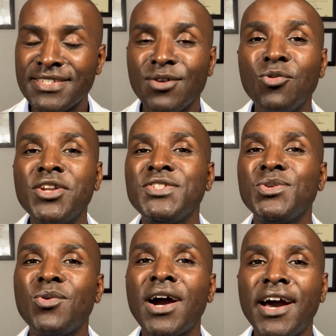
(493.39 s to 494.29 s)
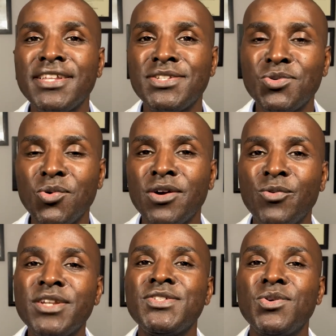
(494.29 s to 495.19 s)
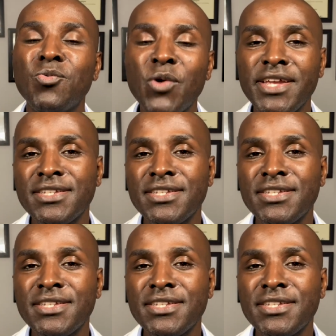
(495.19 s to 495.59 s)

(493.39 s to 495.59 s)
What is your what is your weight